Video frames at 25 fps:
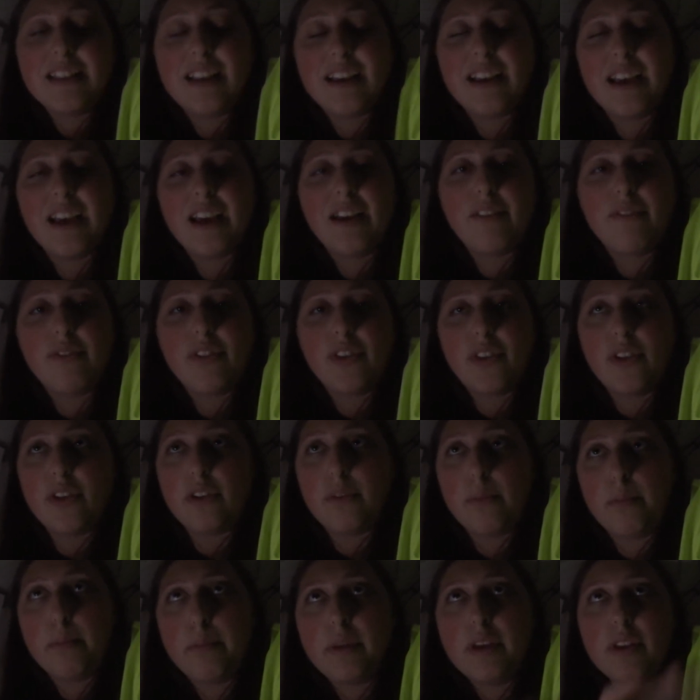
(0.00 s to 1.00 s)
like I have
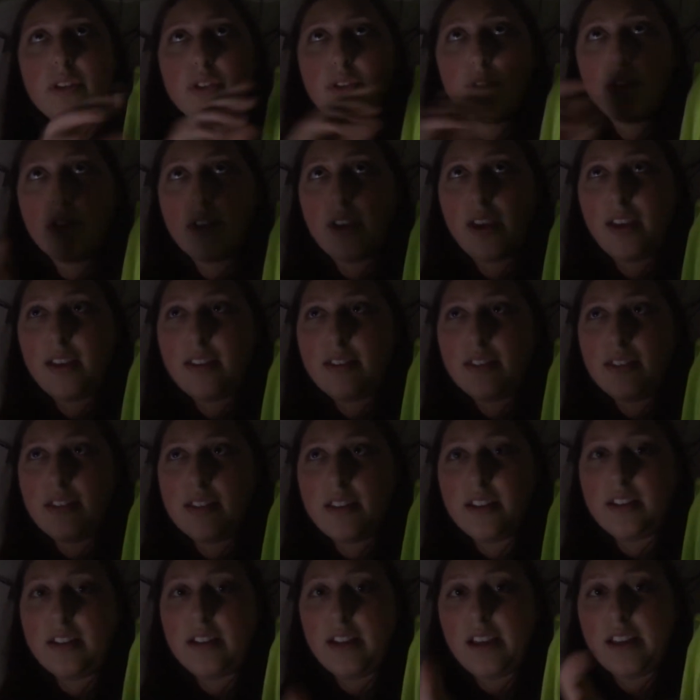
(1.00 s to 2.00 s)
the big suitcase
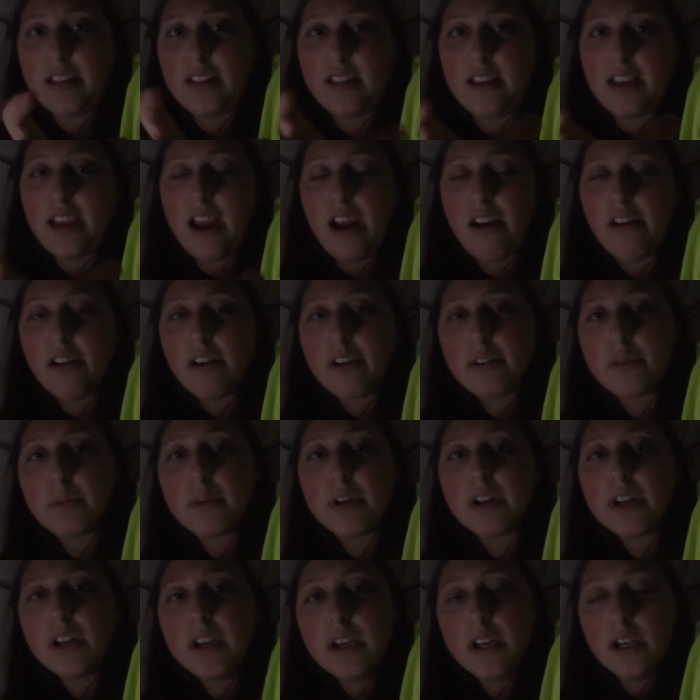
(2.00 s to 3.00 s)
and then like the carry-on
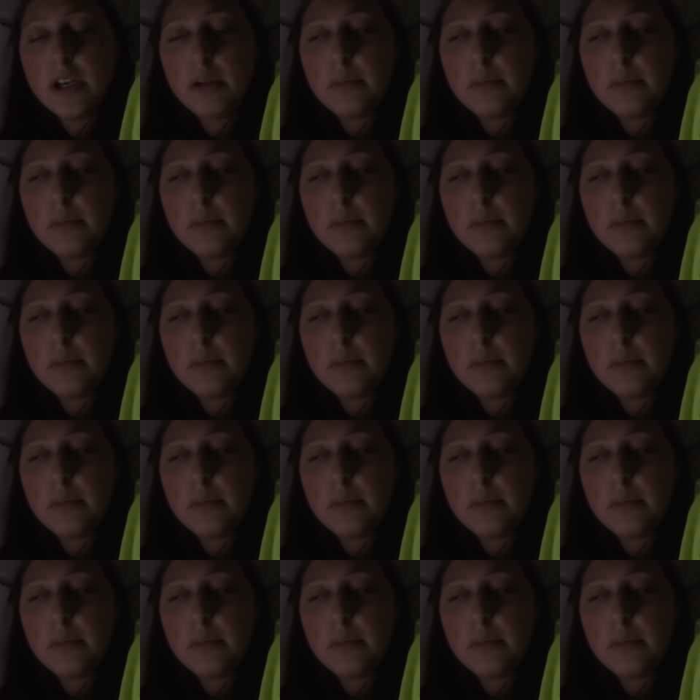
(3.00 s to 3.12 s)
one,